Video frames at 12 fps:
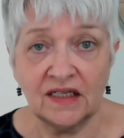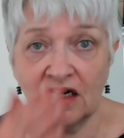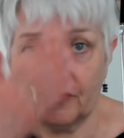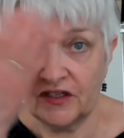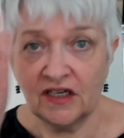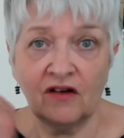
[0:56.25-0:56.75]

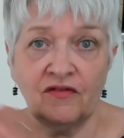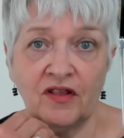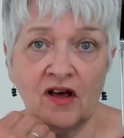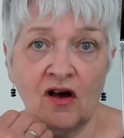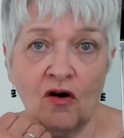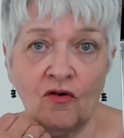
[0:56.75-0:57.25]
enough to cover
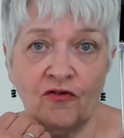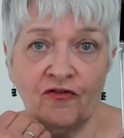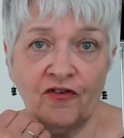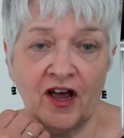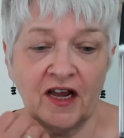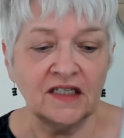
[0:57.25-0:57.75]
the whole
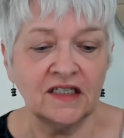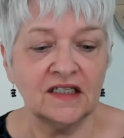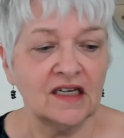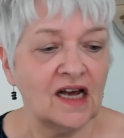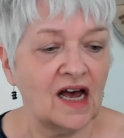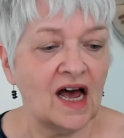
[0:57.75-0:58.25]
face.